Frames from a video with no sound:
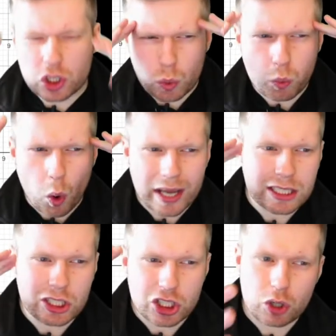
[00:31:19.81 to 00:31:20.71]
to what is
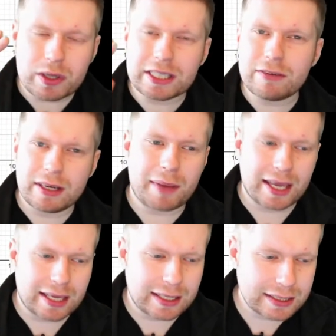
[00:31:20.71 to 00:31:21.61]
intuitively
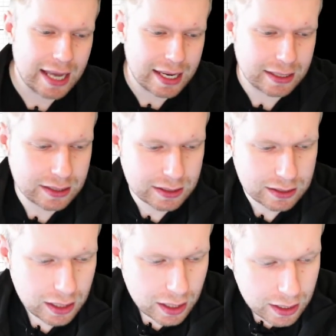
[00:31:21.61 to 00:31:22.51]
making sense.
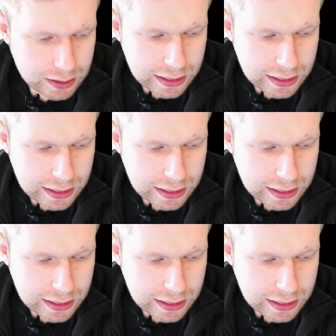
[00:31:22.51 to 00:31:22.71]
So let's